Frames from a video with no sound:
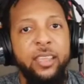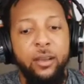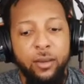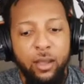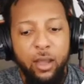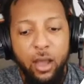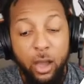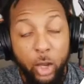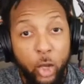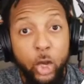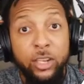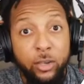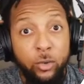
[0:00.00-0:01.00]
a
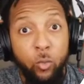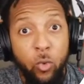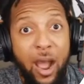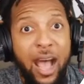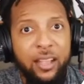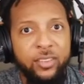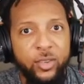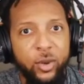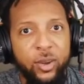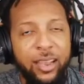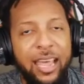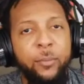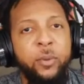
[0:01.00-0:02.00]
good roster.
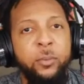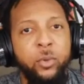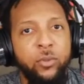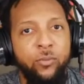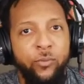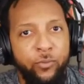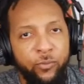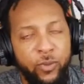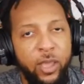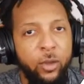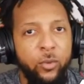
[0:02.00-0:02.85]
A lot of people fail to